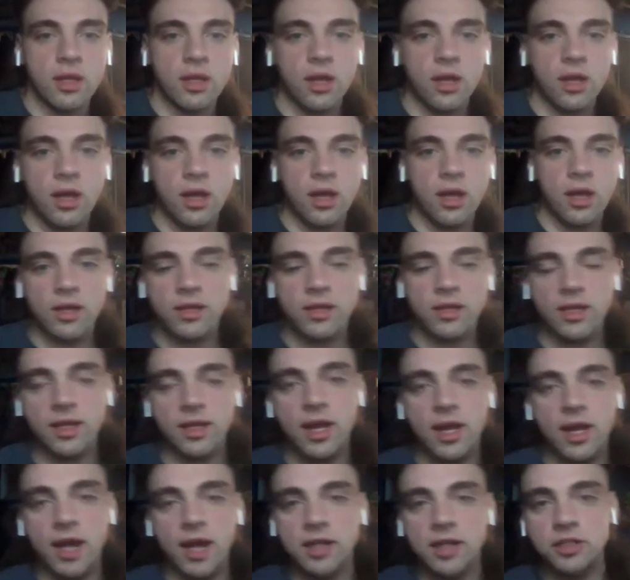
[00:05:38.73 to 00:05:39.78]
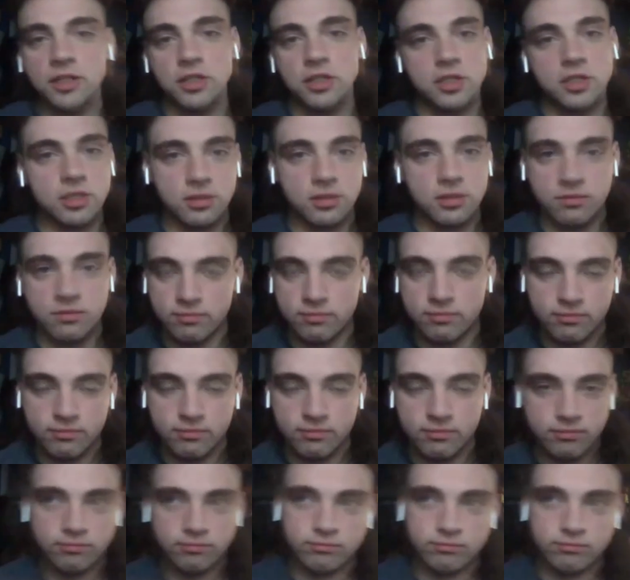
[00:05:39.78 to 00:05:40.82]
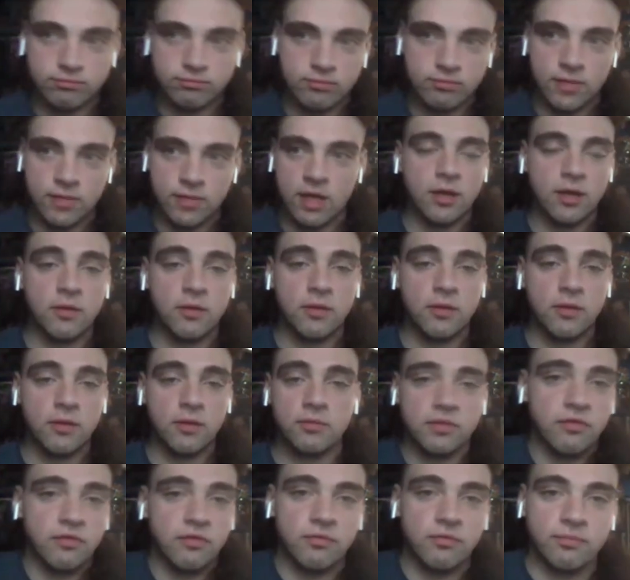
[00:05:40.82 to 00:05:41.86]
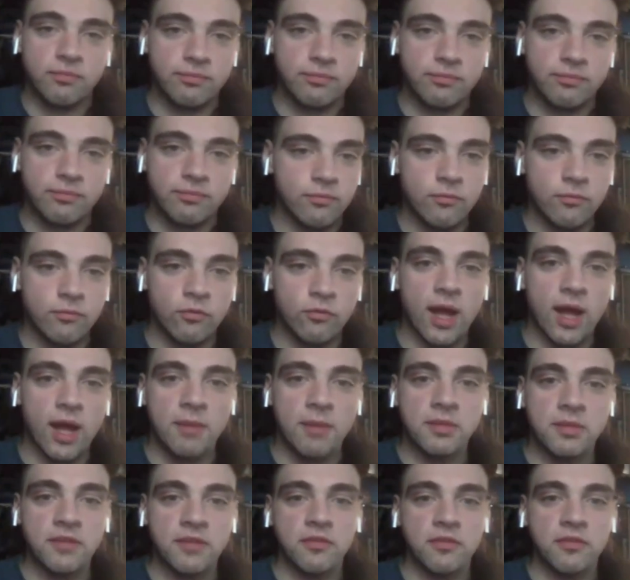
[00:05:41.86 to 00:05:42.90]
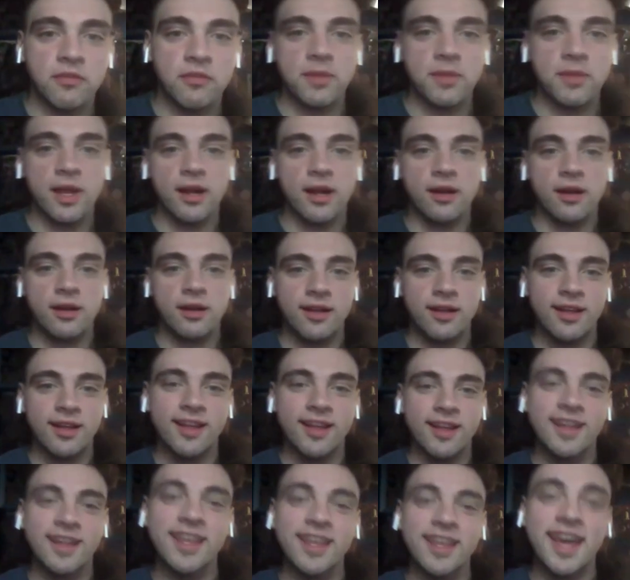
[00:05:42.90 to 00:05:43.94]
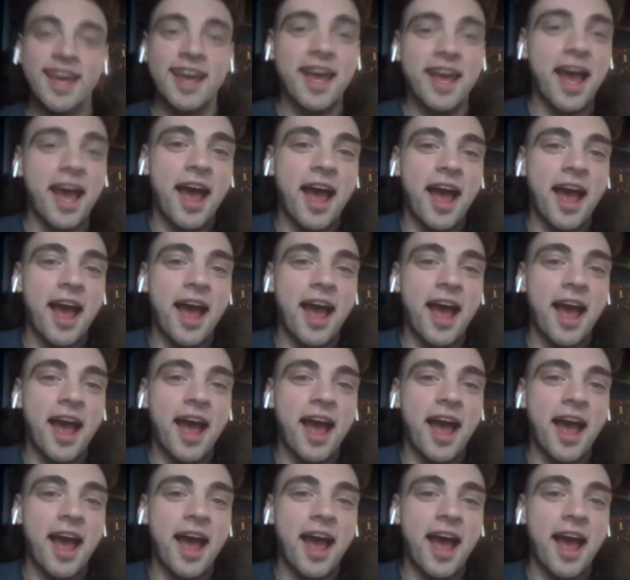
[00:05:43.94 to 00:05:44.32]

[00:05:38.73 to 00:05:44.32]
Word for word: And then kind of just, I don't know, just rhymed it from there. Yeah,